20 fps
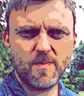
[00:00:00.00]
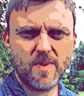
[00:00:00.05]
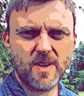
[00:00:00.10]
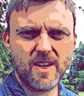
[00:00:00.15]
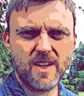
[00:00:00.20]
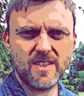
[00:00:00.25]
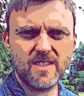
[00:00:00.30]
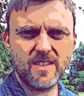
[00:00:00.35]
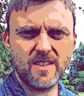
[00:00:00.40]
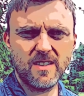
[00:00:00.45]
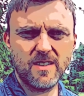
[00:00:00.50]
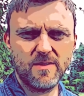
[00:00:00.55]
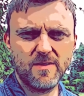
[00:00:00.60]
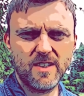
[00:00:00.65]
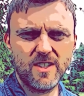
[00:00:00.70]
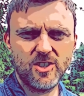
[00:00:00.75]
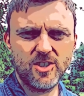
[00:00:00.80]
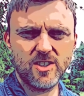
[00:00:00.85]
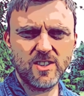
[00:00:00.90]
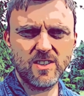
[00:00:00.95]
past
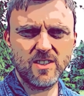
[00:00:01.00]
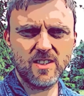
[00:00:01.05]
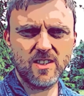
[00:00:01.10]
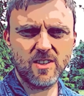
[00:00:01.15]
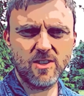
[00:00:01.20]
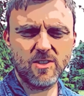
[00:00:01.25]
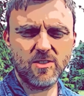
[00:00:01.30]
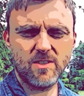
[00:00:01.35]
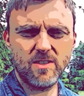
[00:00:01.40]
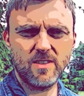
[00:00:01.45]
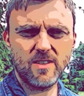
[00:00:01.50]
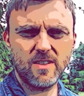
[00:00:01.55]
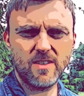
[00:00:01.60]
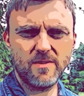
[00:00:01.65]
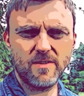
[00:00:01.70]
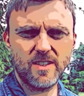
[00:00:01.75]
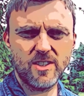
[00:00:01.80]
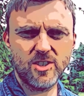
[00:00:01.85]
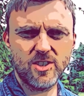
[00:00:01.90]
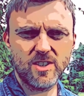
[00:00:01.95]
interventions and current
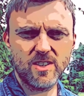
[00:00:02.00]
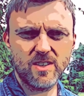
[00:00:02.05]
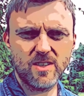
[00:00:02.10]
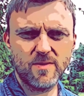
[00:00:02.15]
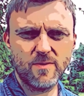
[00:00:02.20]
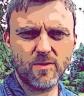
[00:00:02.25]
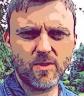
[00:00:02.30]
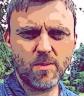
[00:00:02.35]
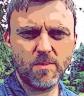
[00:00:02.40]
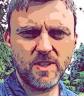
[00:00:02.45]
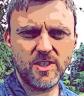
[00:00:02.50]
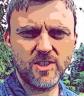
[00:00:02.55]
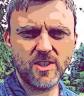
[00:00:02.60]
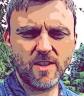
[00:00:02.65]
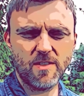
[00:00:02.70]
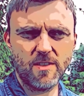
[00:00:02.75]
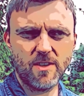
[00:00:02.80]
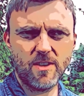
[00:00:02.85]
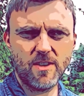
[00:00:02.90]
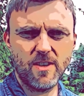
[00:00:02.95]
interventions from each
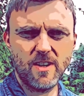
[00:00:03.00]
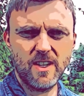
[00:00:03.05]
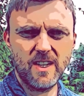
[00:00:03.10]
other,